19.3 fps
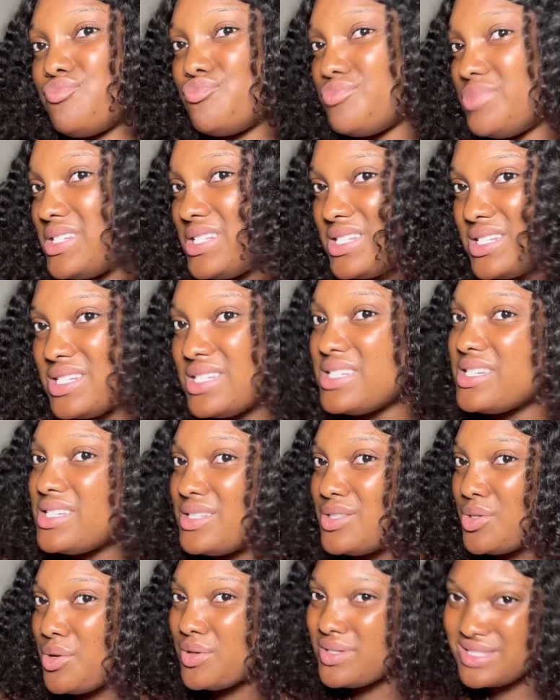really
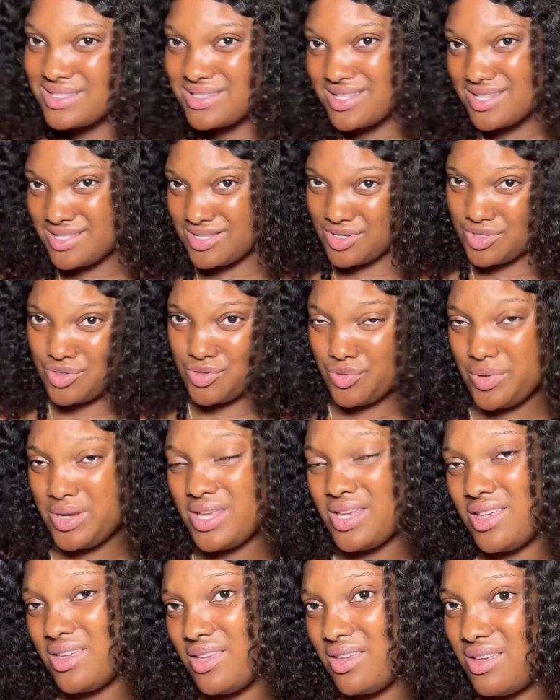not necessary.